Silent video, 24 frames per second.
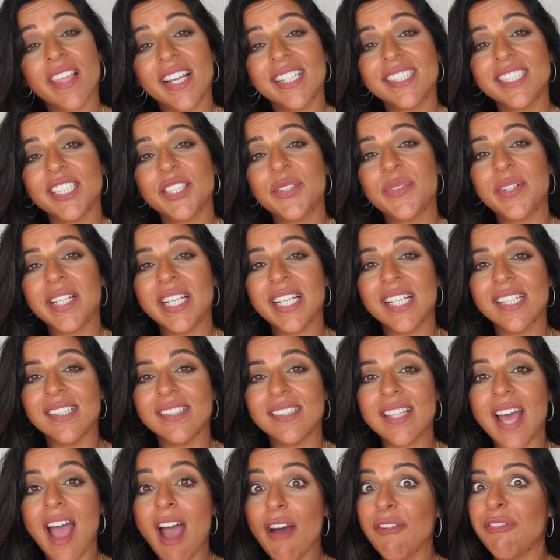category
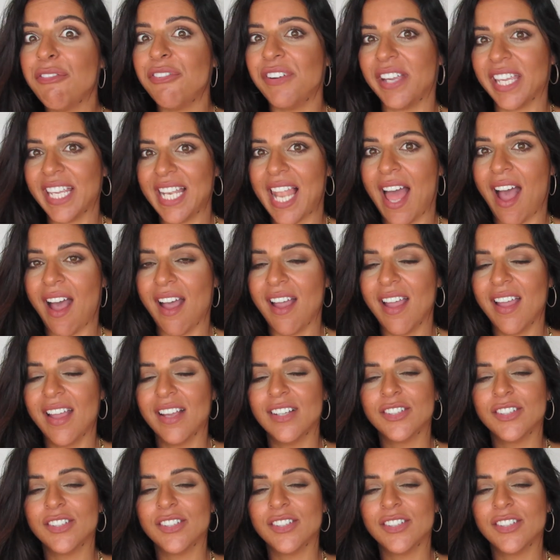is af'ila.